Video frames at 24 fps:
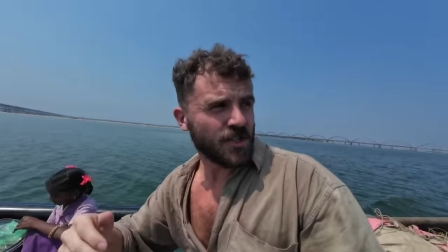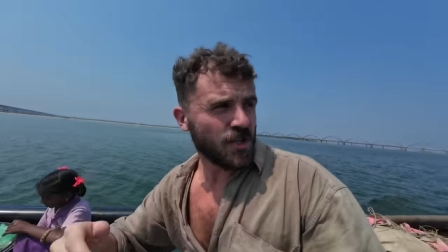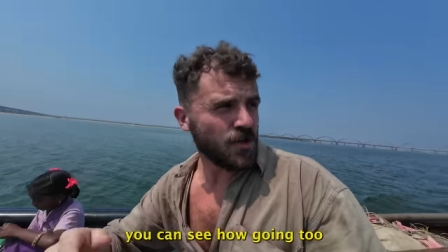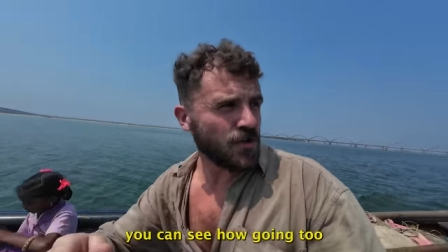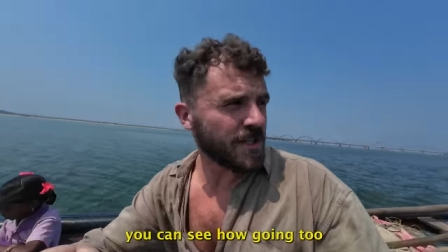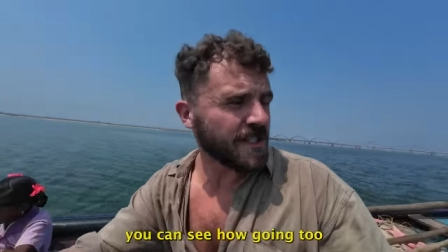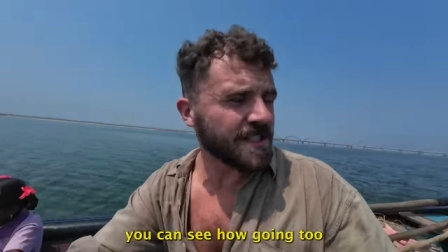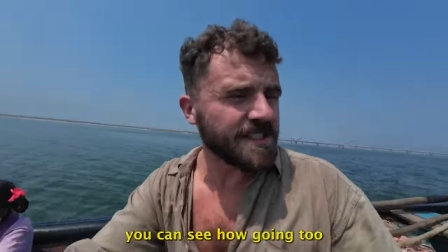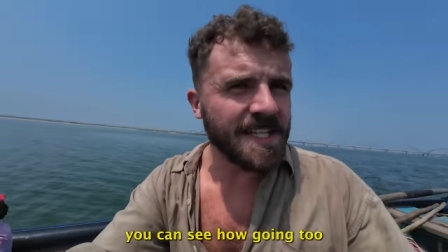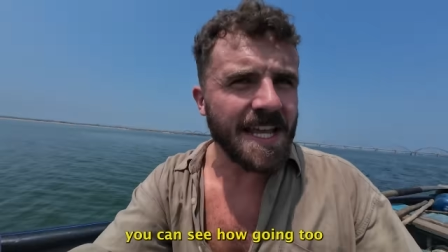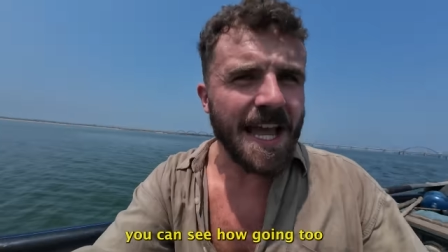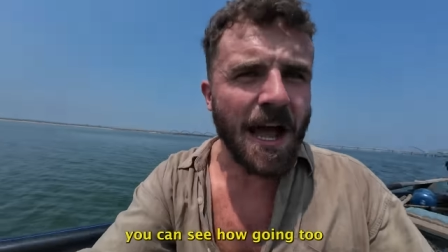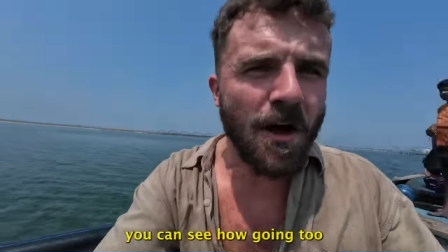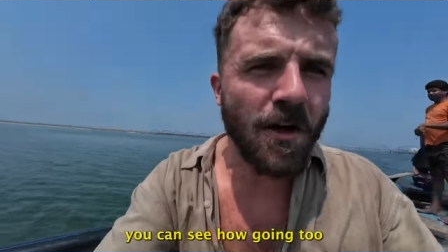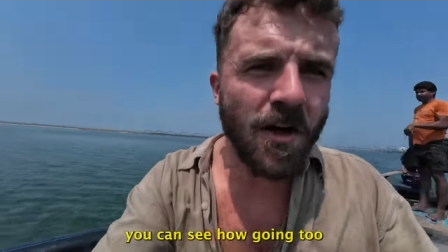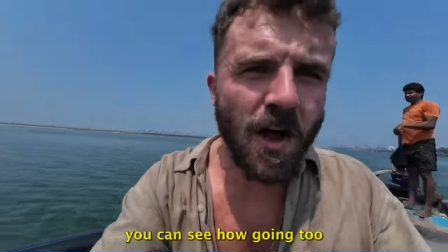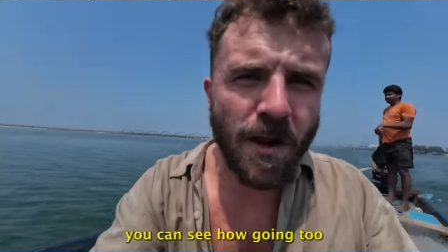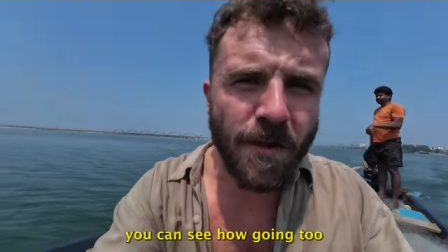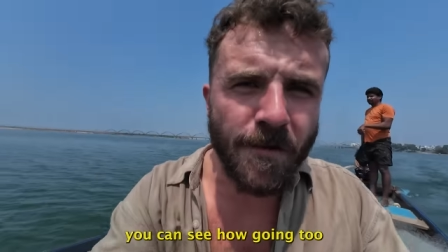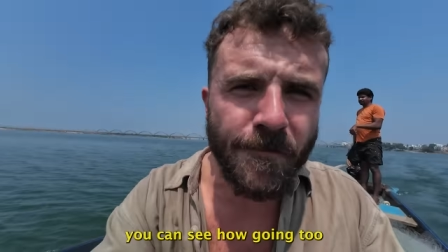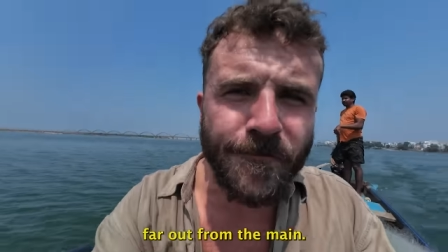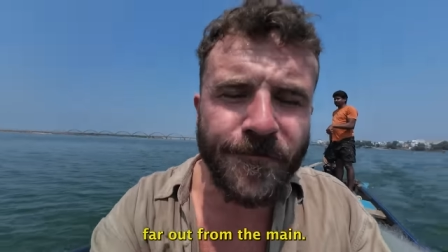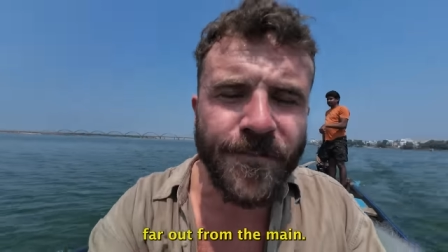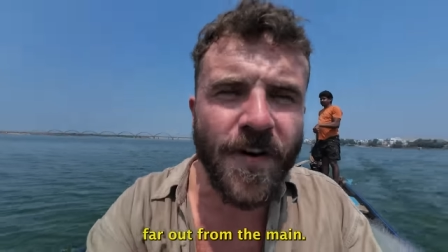So you can see how
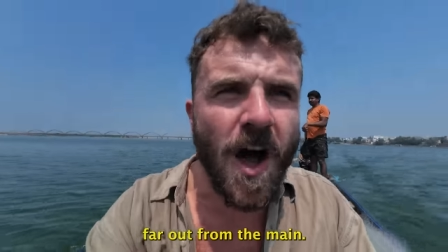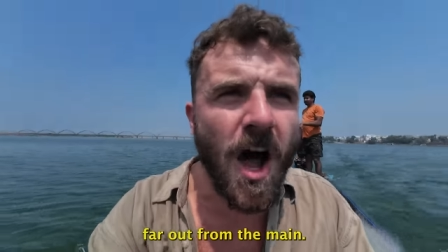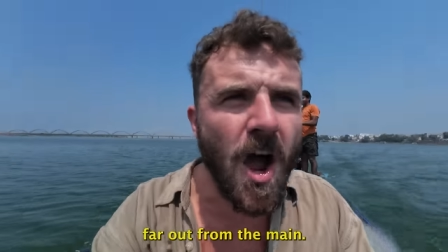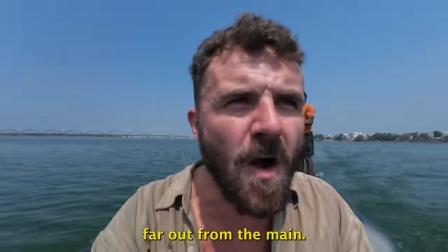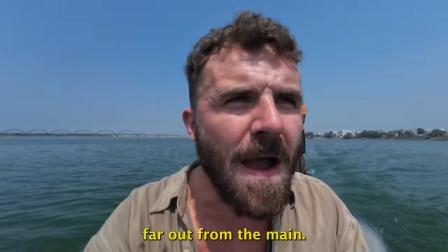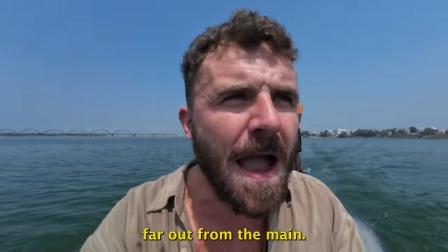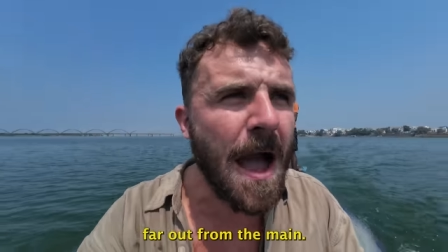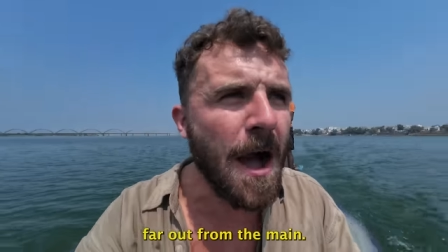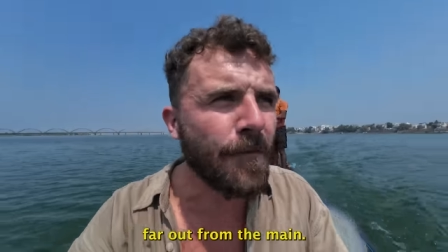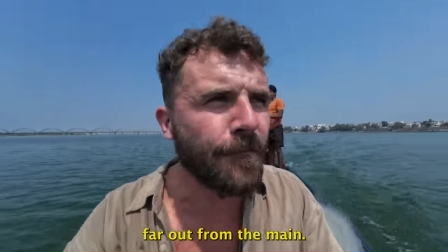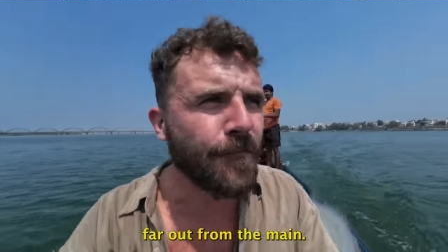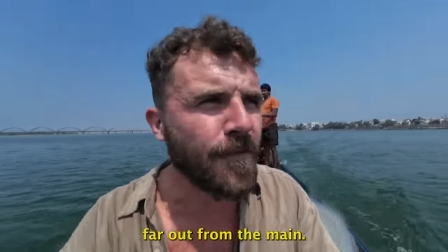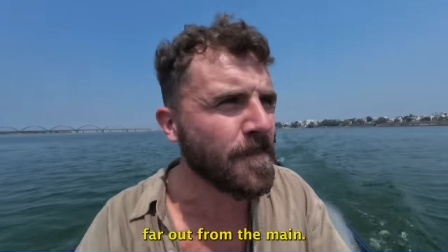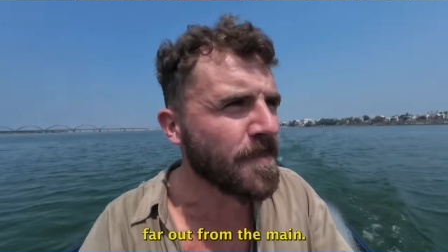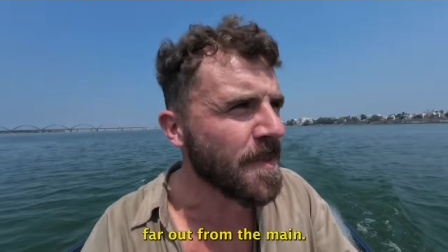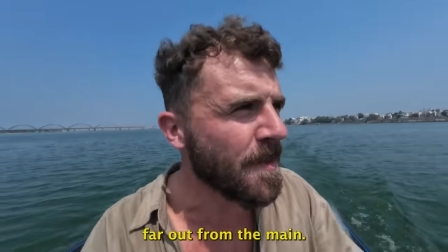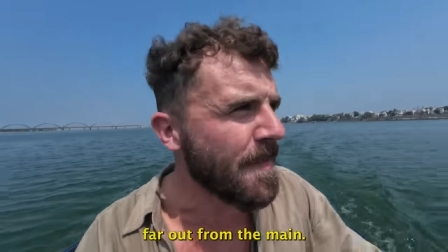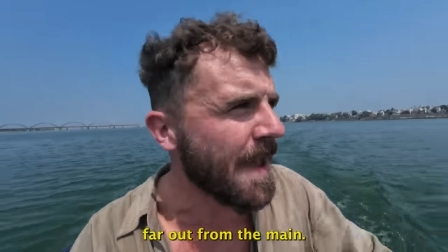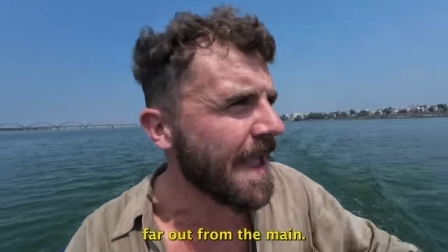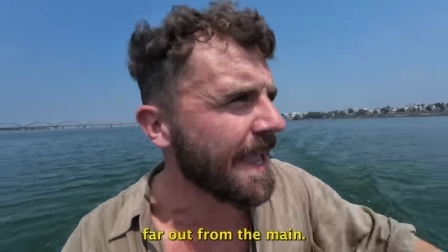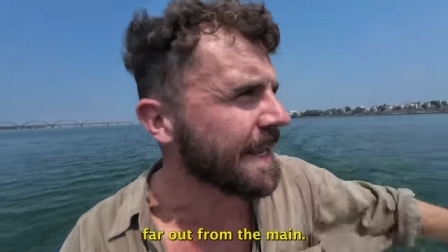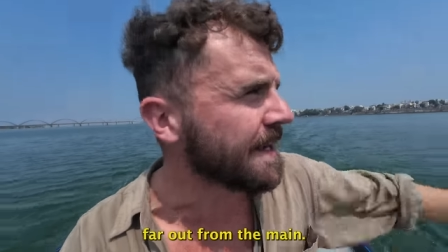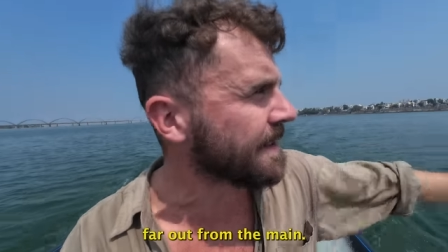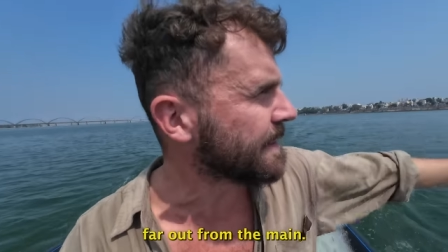kind of far out from the
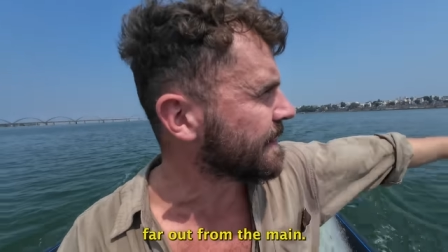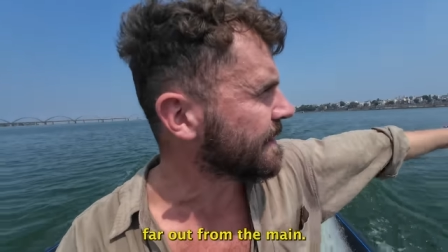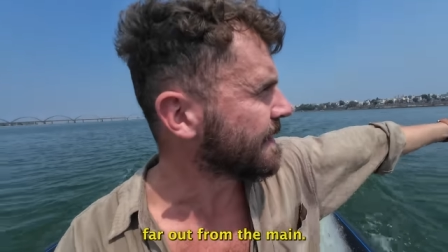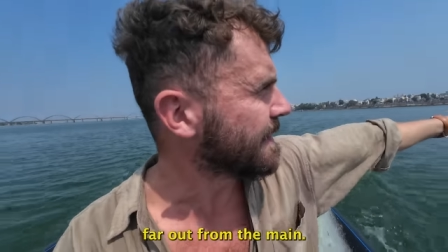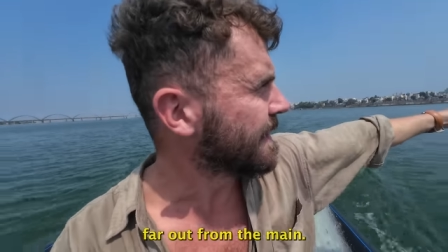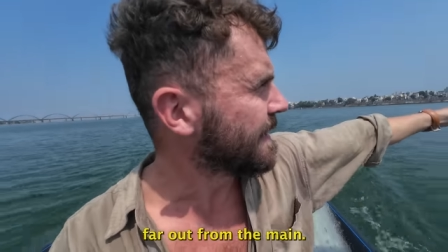main.